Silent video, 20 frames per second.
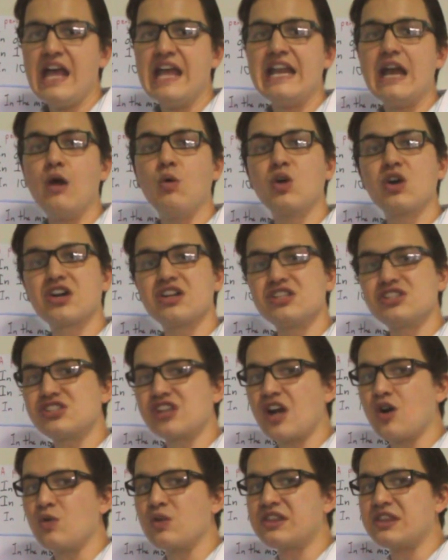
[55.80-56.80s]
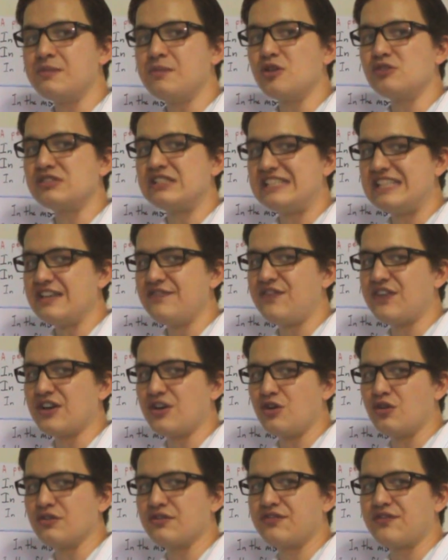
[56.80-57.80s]
Now, we're going to start with the most
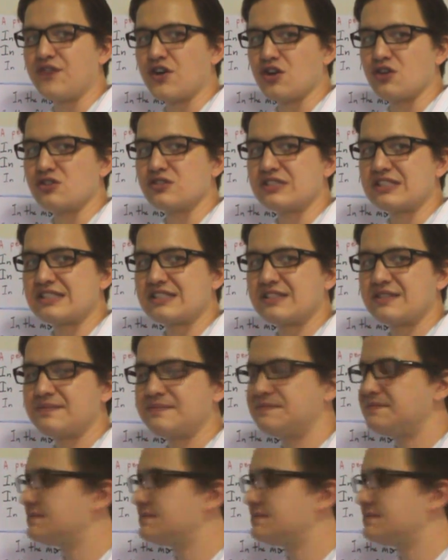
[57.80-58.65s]
difficult first.